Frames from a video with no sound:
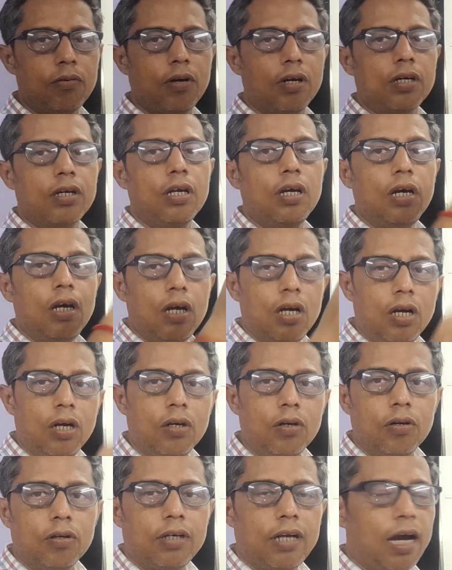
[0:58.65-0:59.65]
One
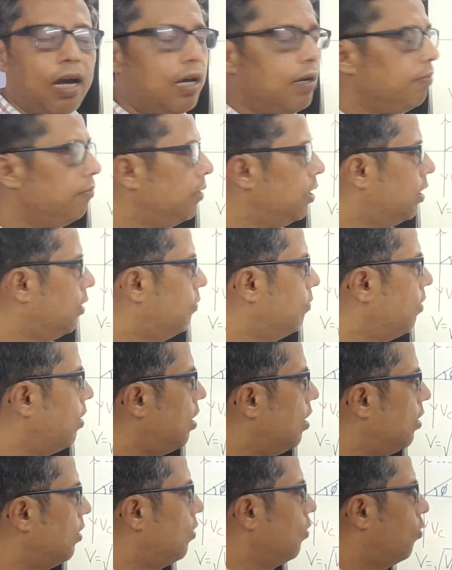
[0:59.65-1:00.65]
to time
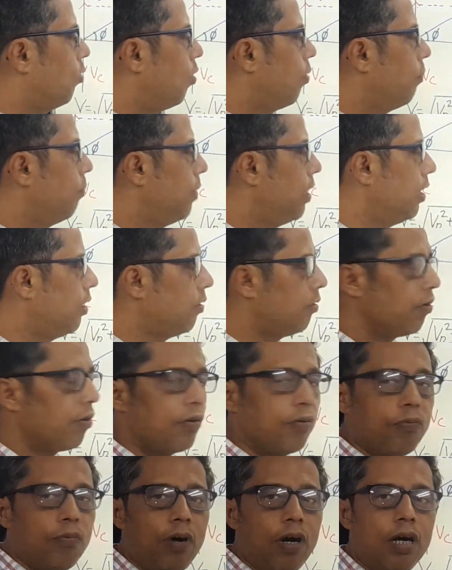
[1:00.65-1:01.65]
required to complete
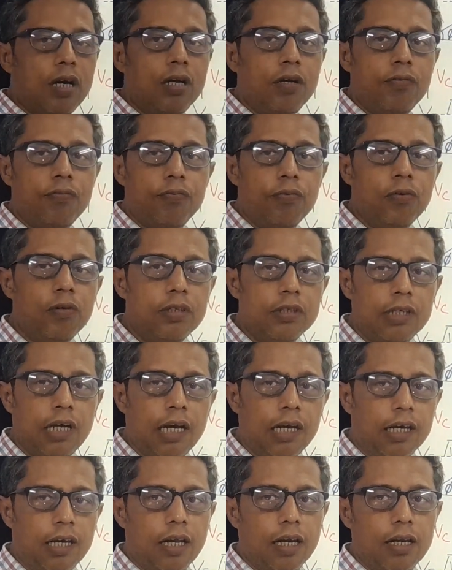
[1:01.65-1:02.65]
one full
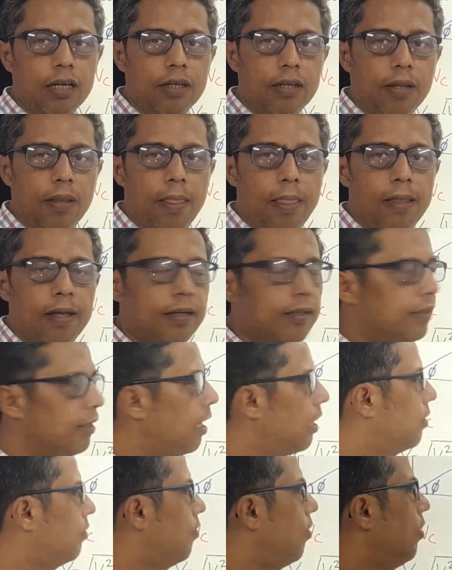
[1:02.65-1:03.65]
cycle.
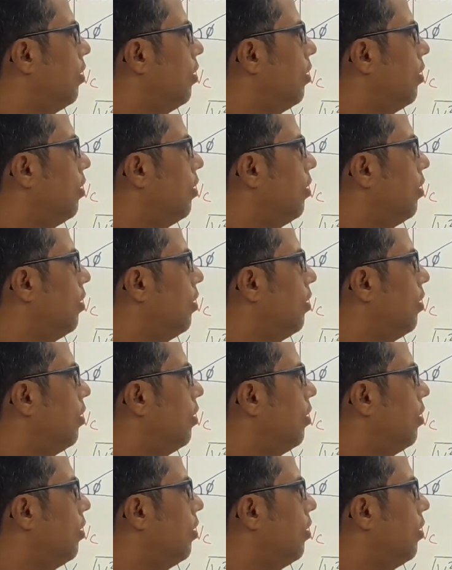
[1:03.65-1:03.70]
That's